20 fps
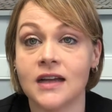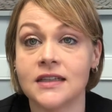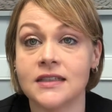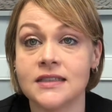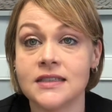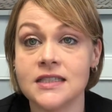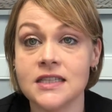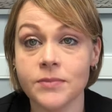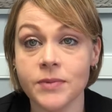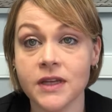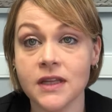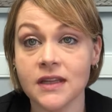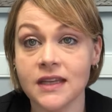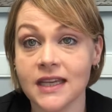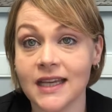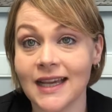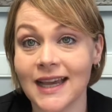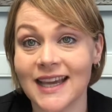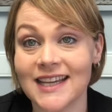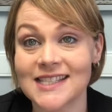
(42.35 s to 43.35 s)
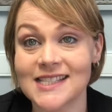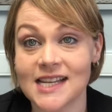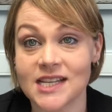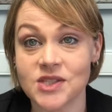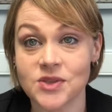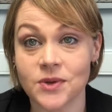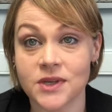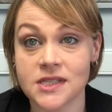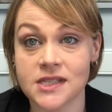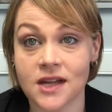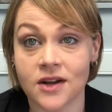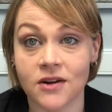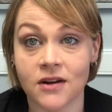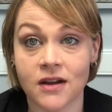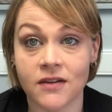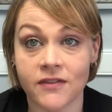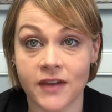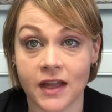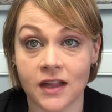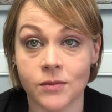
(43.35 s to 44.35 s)
typically accessories that are
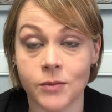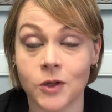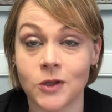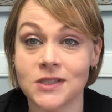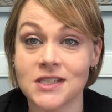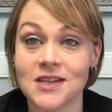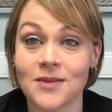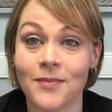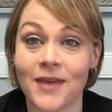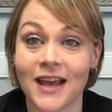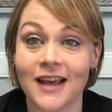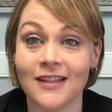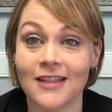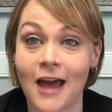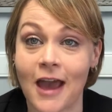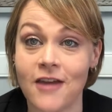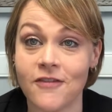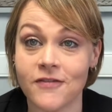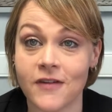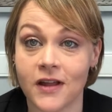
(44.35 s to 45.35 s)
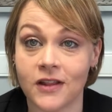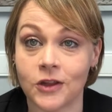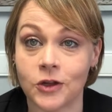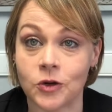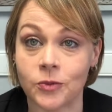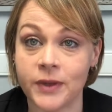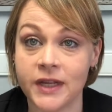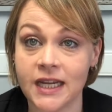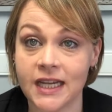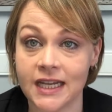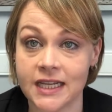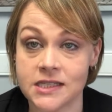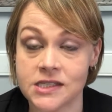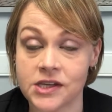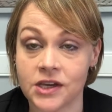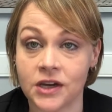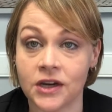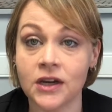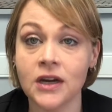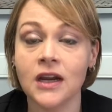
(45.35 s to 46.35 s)
available to make life a little bit
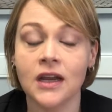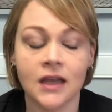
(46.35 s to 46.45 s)
easier.